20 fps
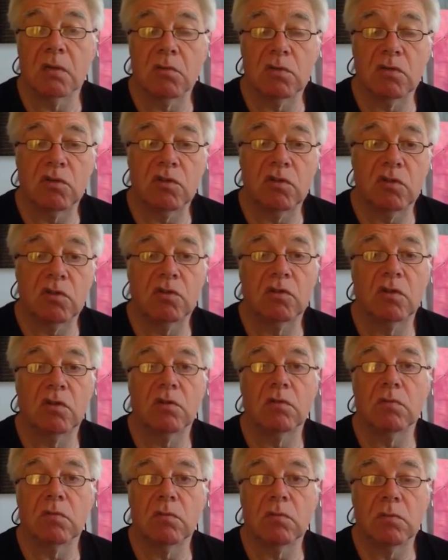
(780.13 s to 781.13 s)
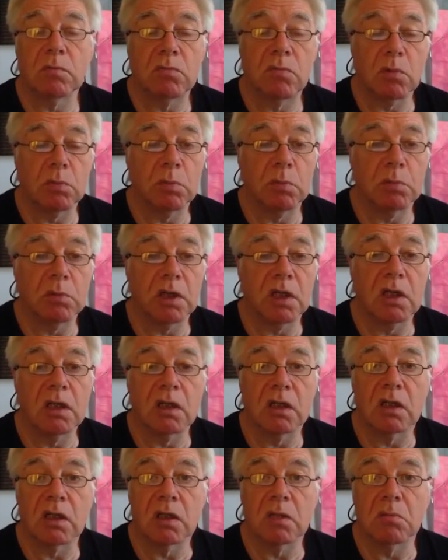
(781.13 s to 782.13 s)
which is
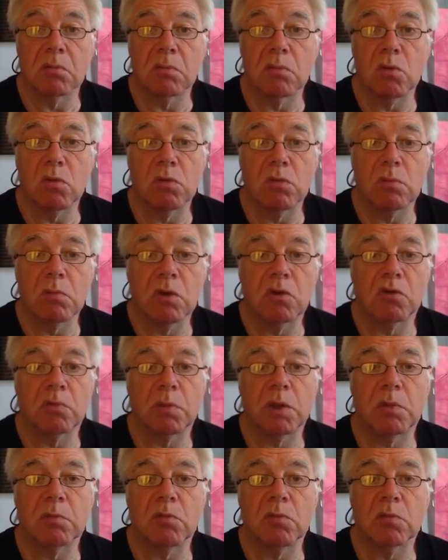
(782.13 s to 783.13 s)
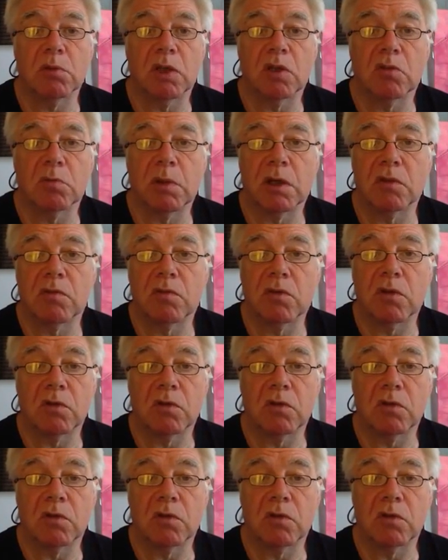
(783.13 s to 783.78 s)
probably more than most people would expect to